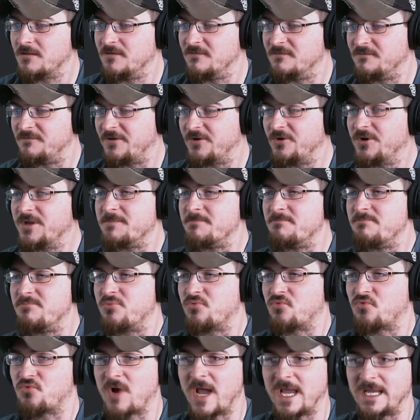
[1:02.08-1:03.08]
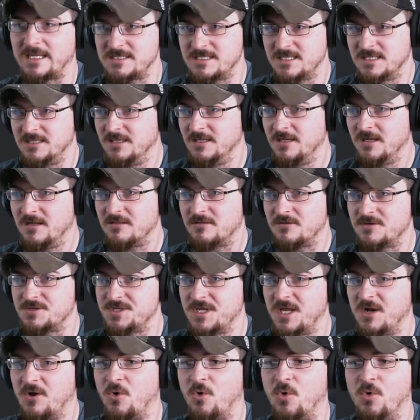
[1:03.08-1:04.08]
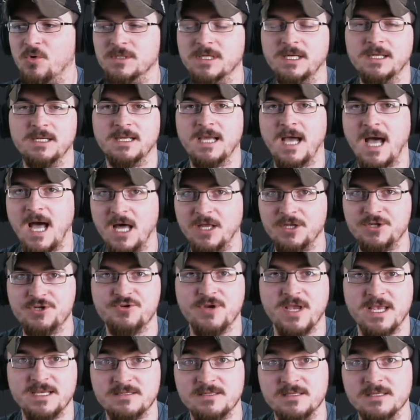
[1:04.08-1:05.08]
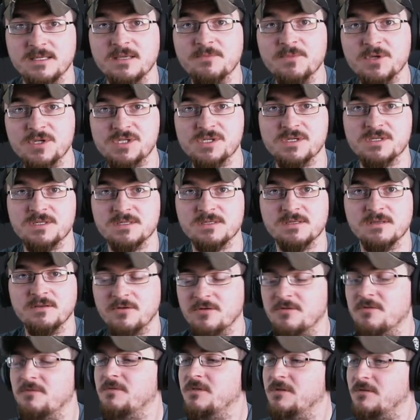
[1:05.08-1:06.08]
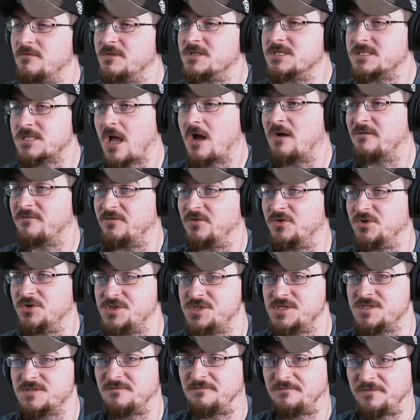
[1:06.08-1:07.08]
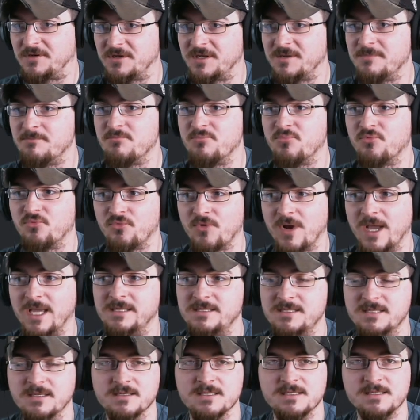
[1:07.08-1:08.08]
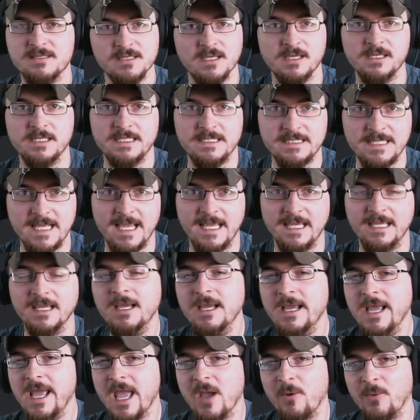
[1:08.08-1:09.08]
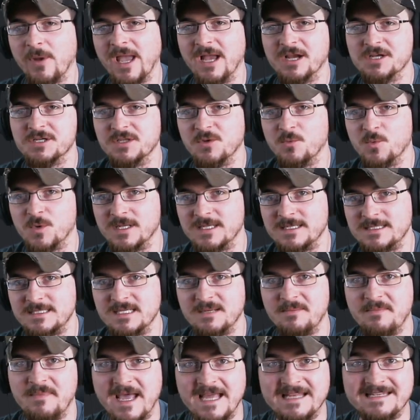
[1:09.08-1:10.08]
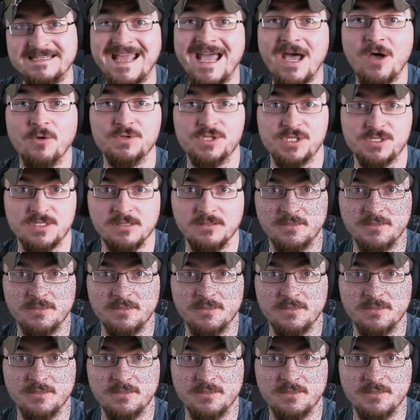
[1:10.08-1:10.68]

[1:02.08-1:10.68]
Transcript: very bright. There's not a whole lot of contrast. The images, or the, the stock footage is a very bright, sunny day. And we actually want to dim that down just a